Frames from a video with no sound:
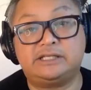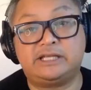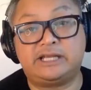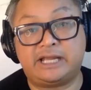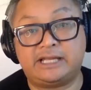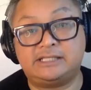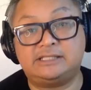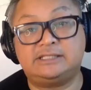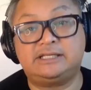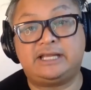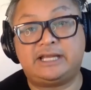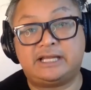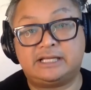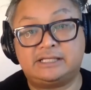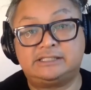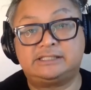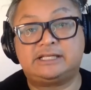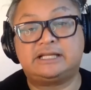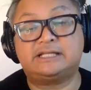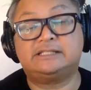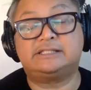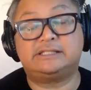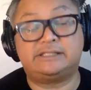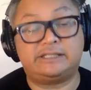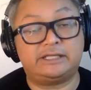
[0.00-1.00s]
Kid, kids
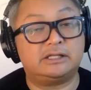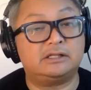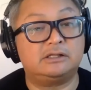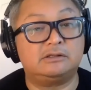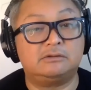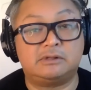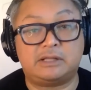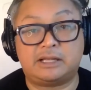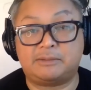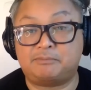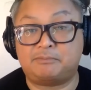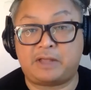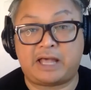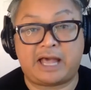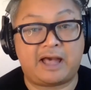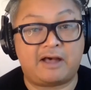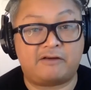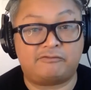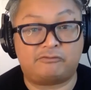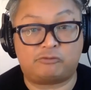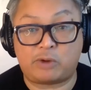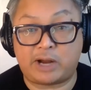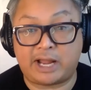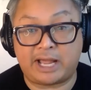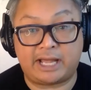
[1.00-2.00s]
can still
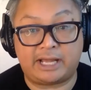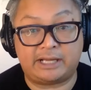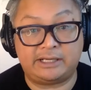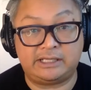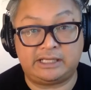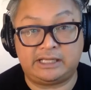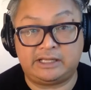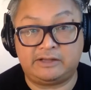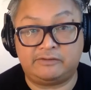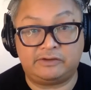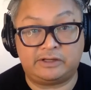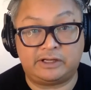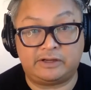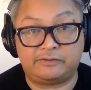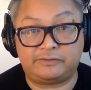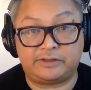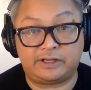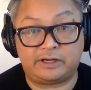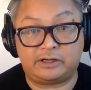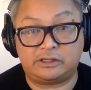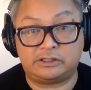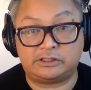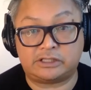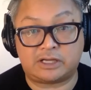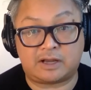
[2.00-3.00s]
have rad even if
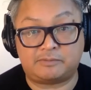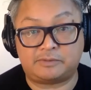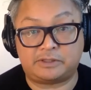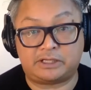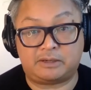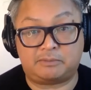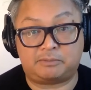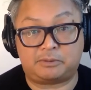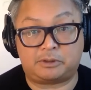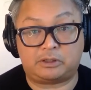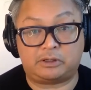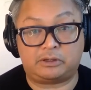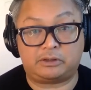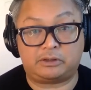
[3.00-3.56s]
they're adopted at birth.